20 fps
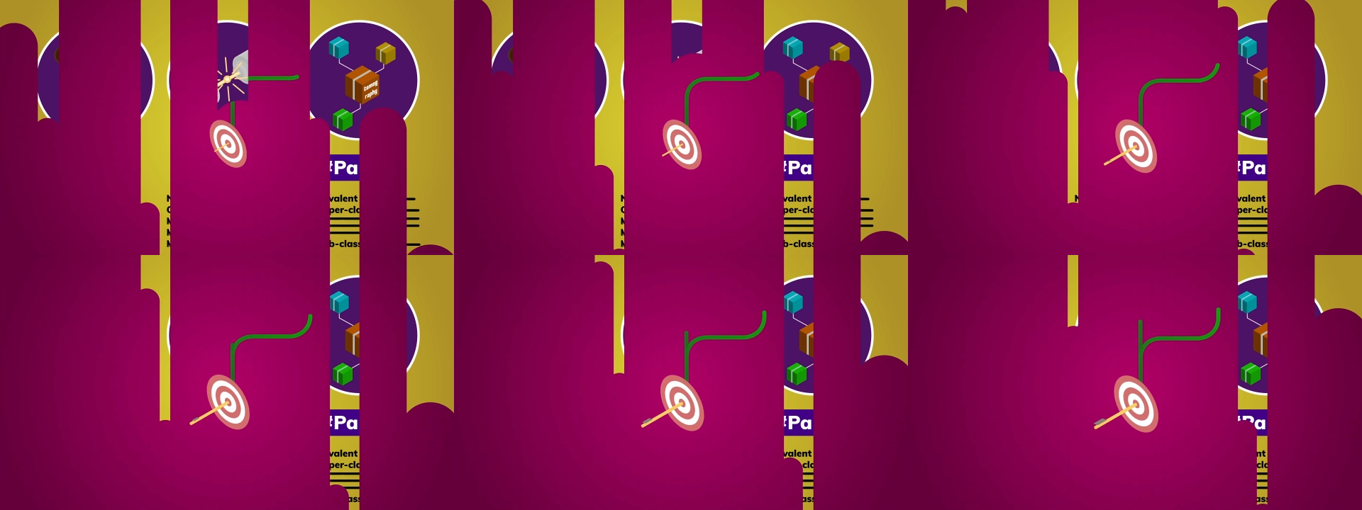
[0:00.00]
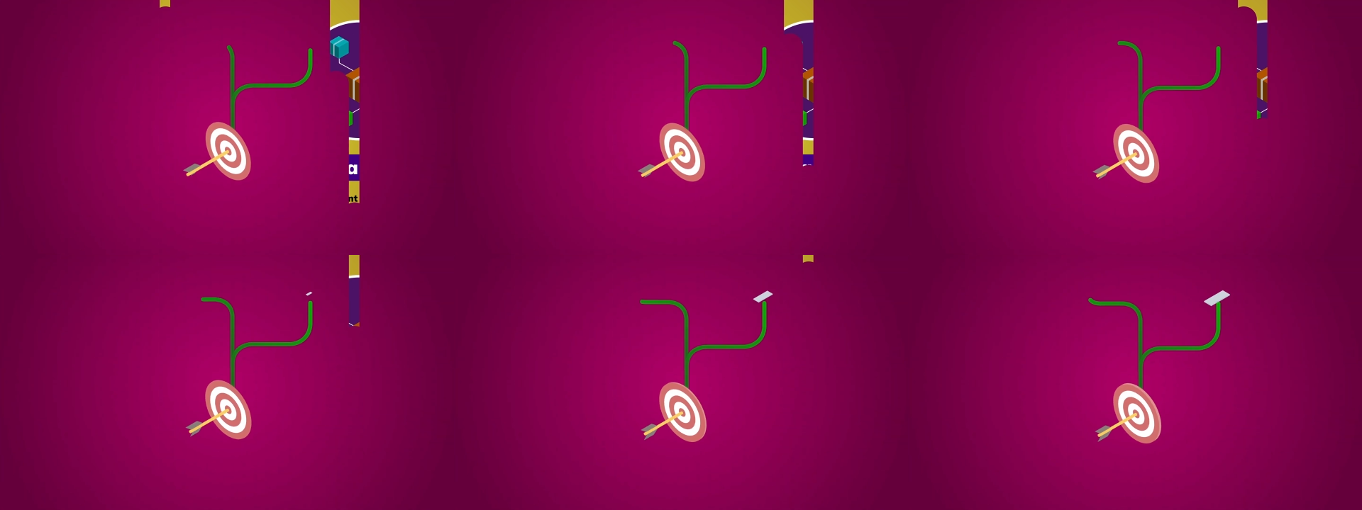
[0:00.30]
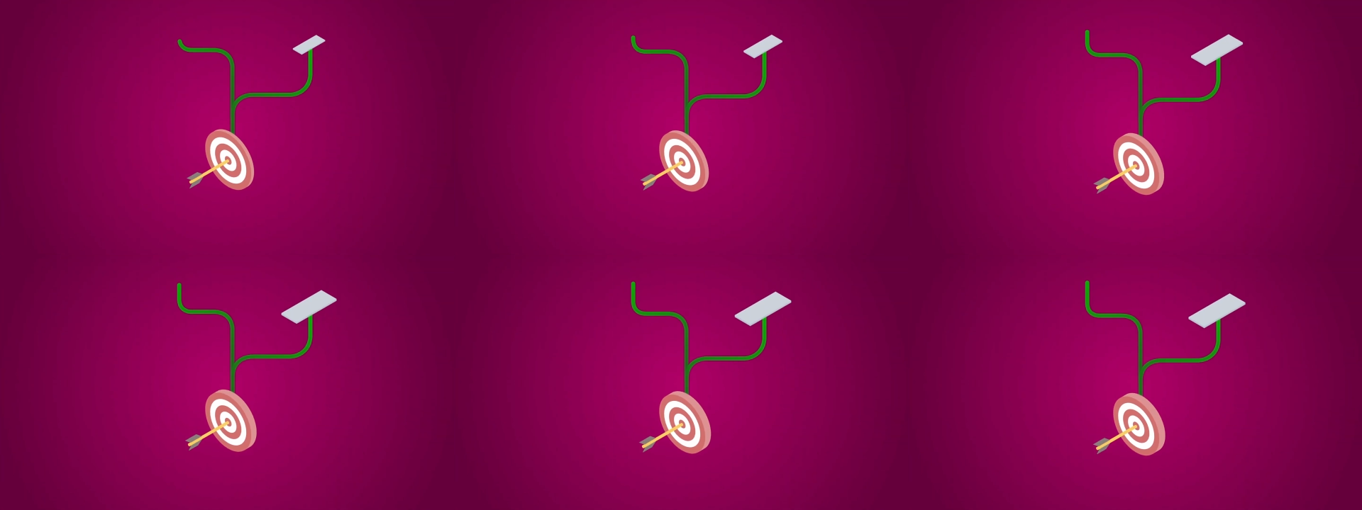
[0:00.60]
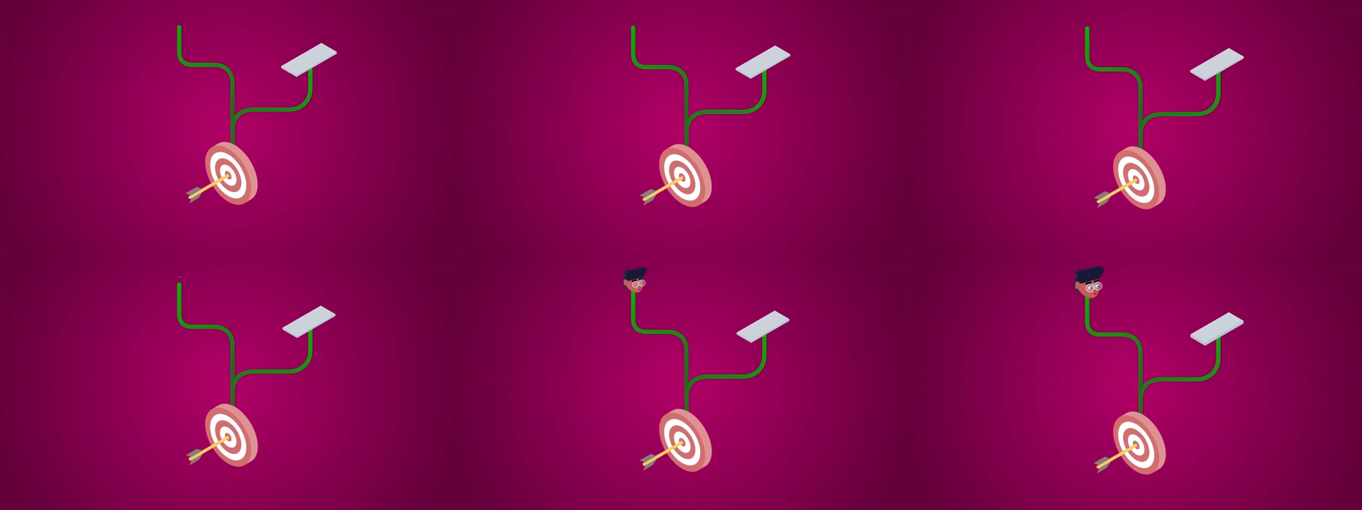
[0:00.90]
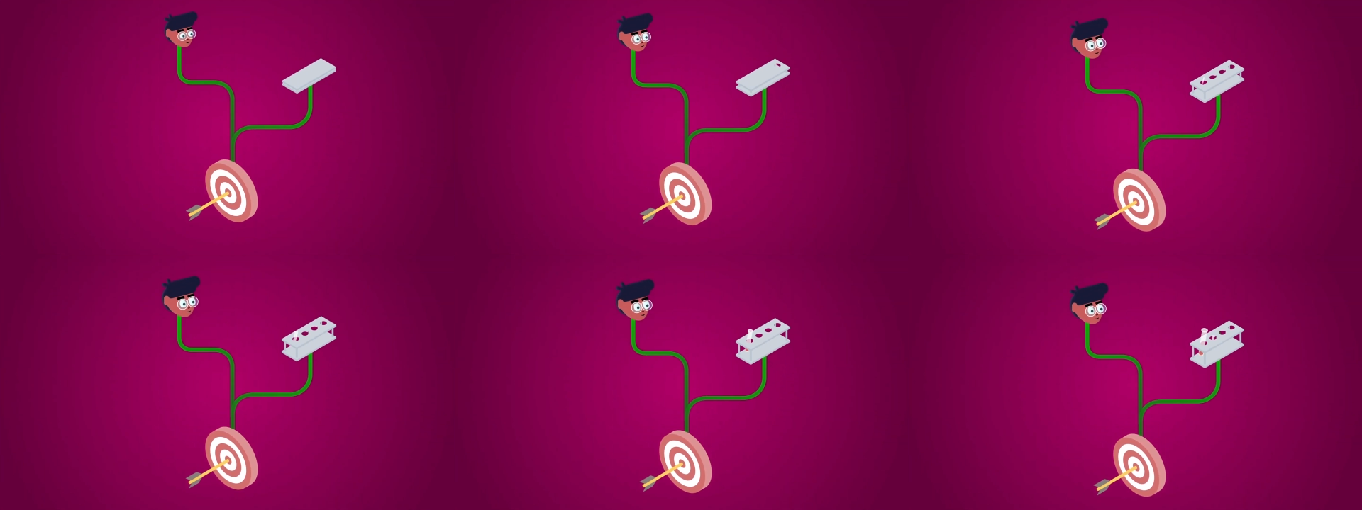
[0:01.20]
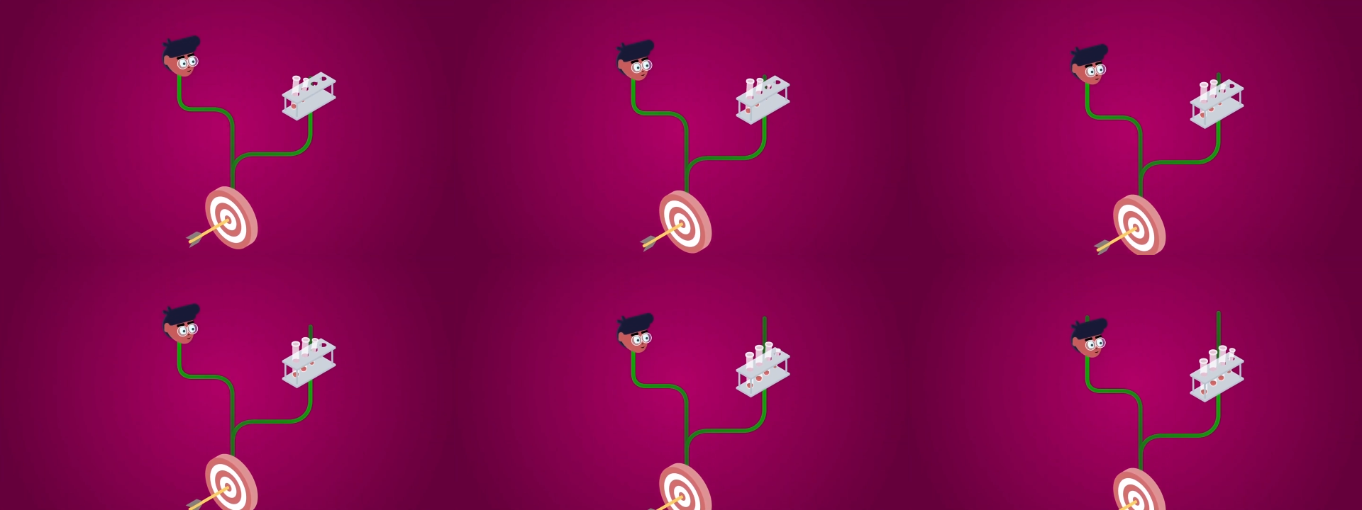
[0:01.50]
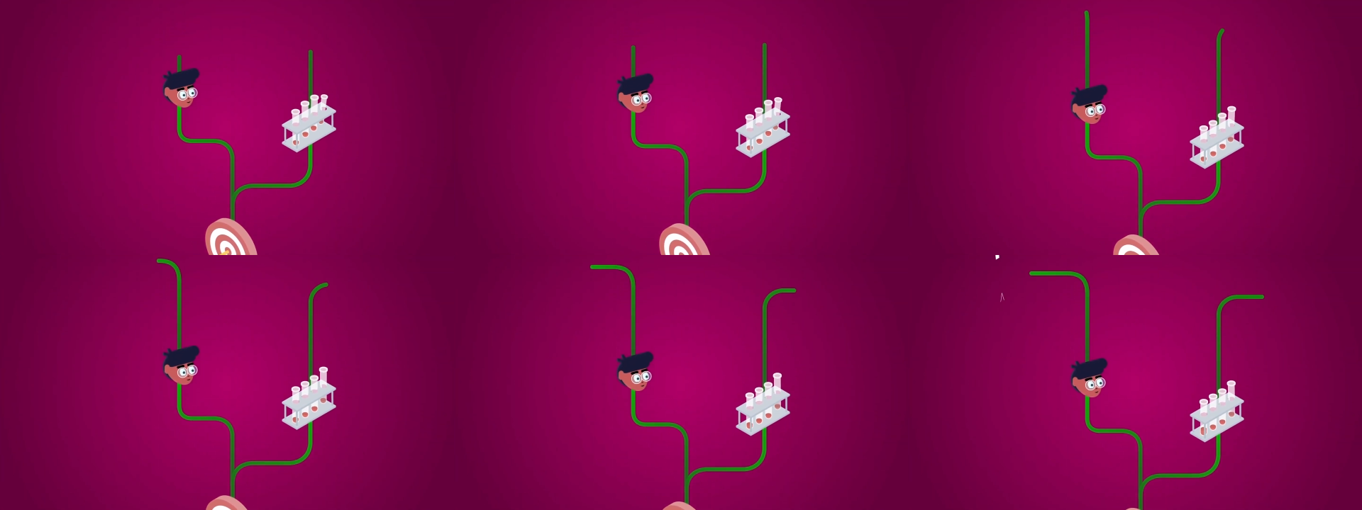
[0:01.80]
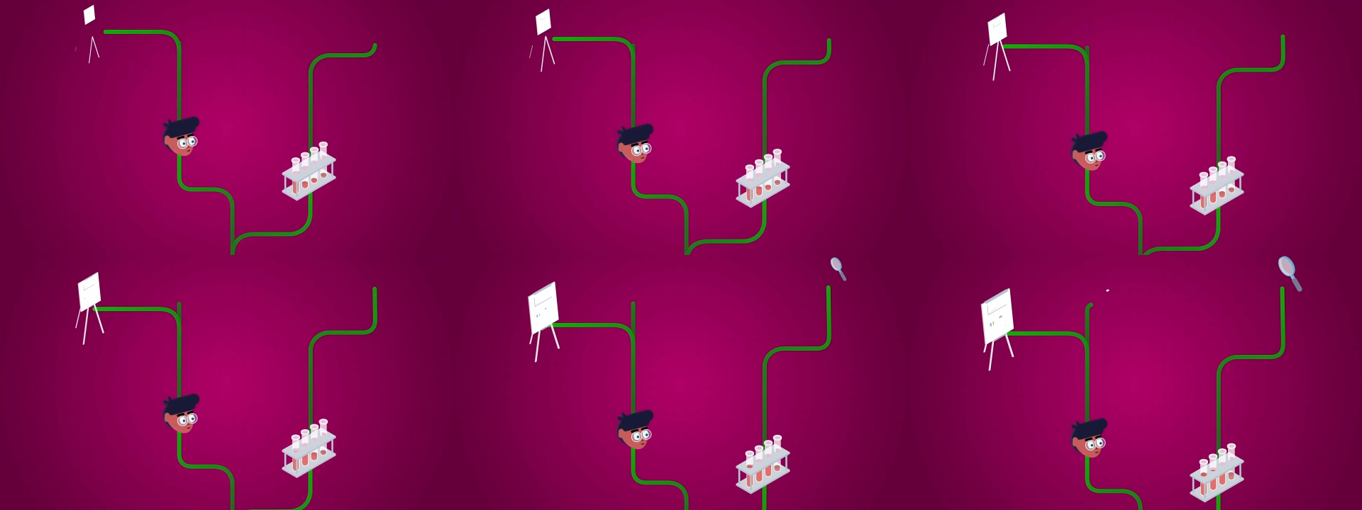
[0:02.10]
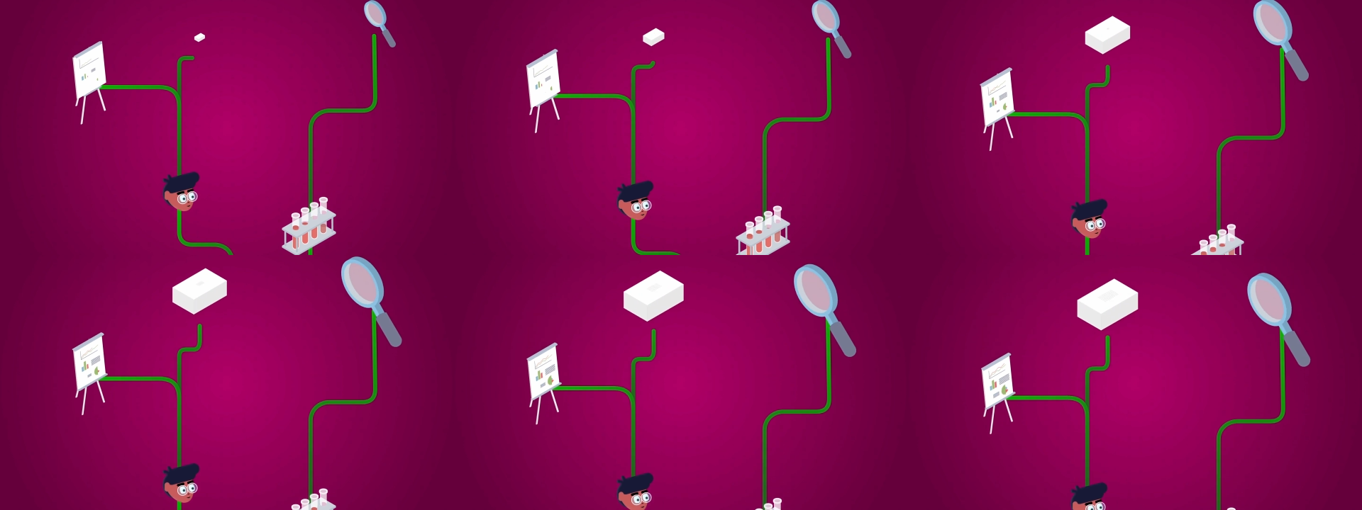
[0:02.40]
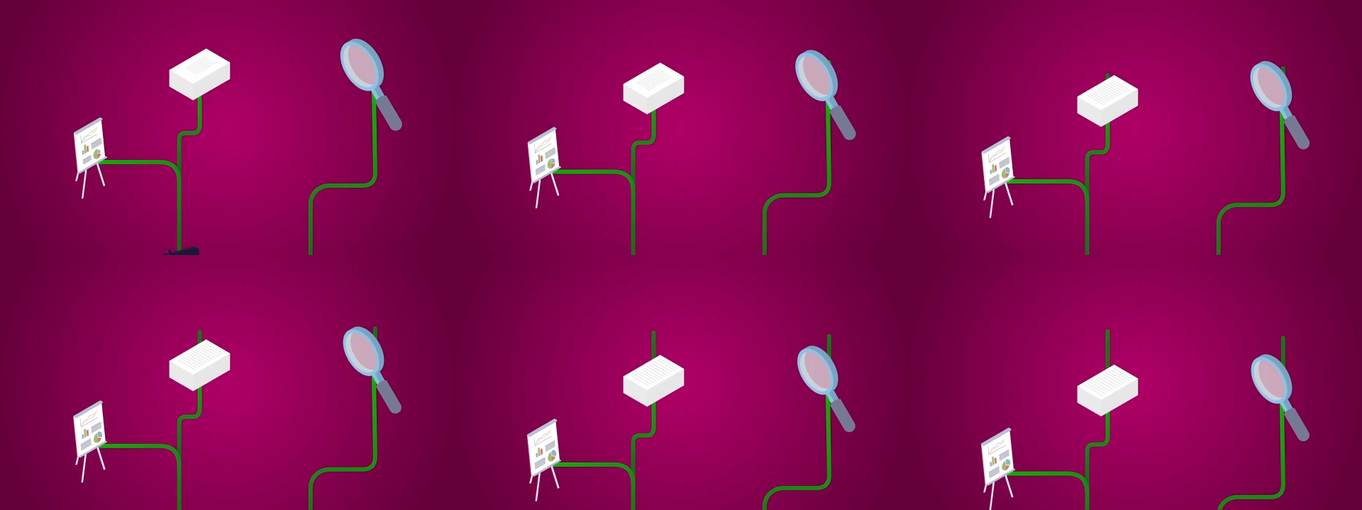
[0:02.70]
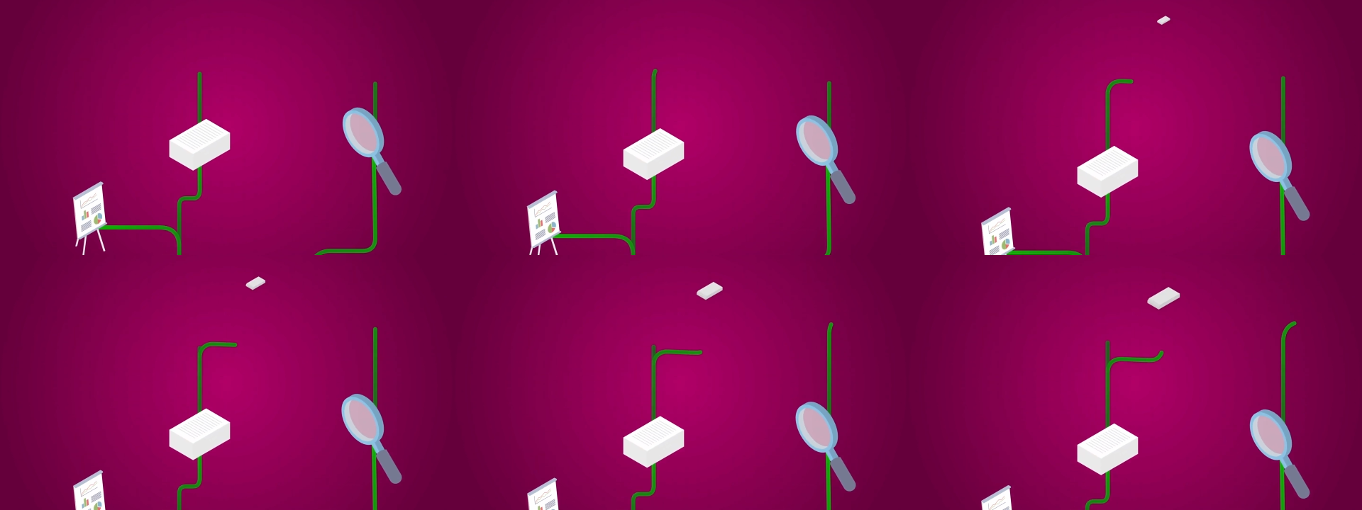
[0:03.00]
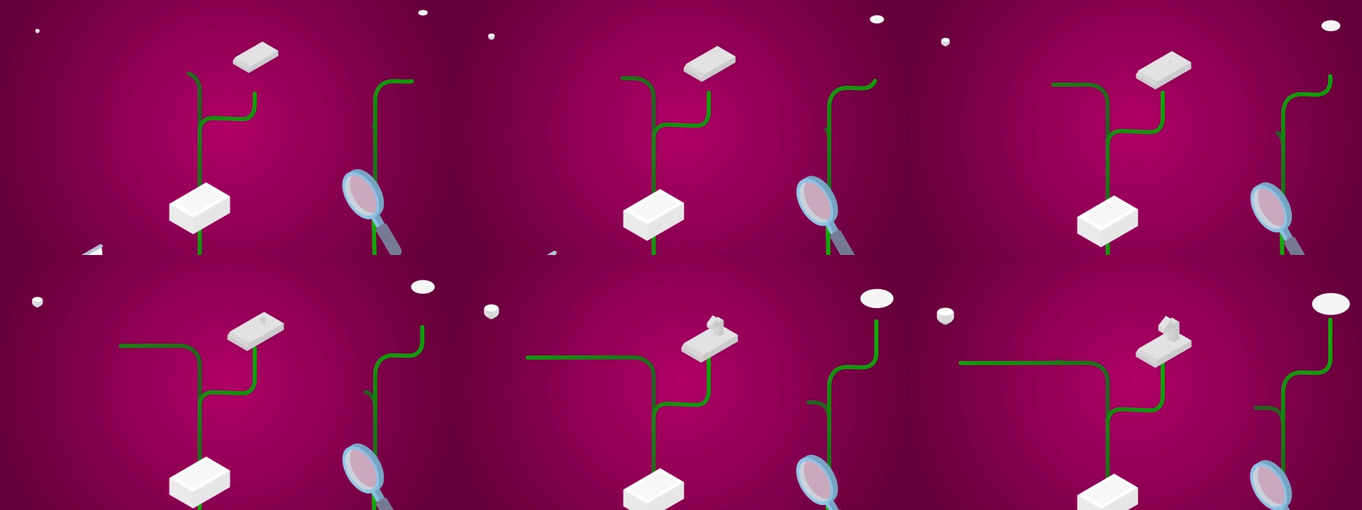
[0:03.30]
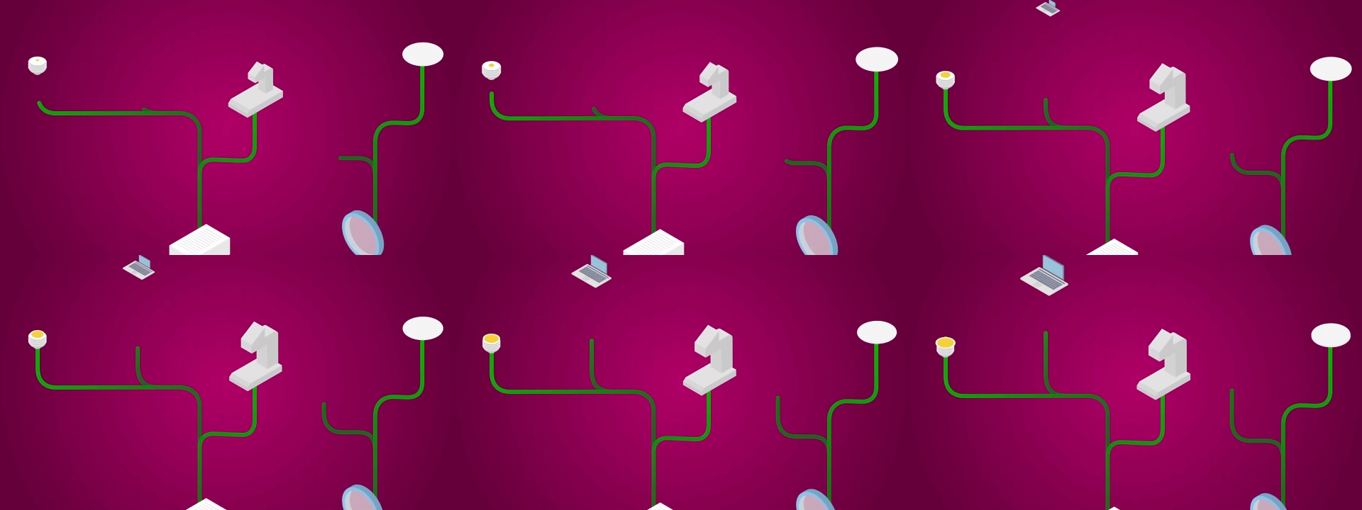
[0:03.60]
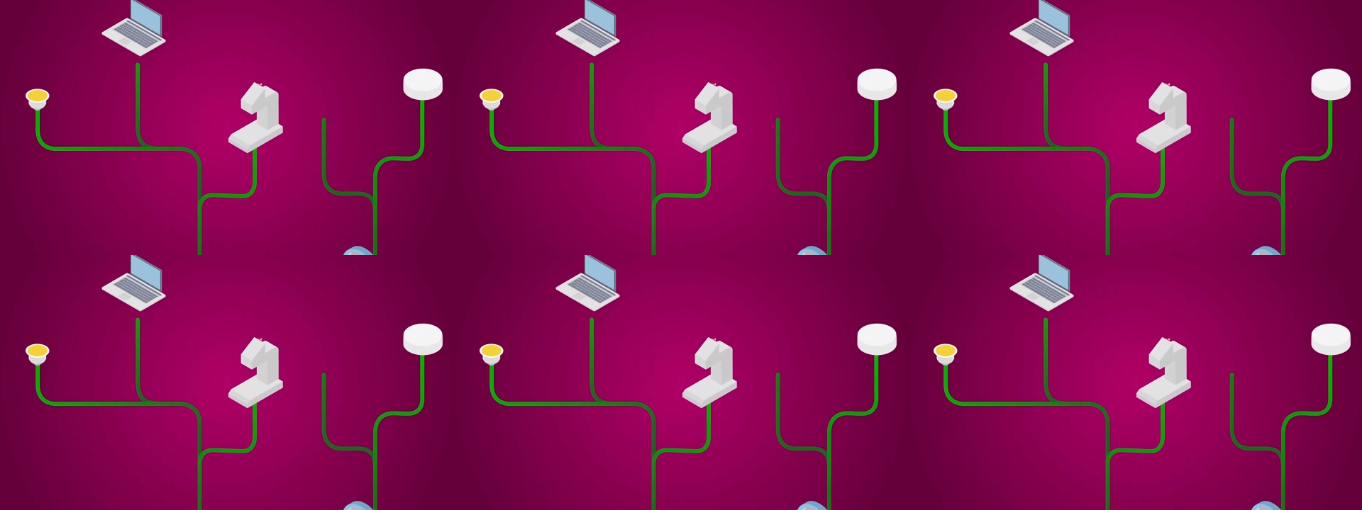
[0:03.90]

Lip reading: Nobody's mouth can be seen.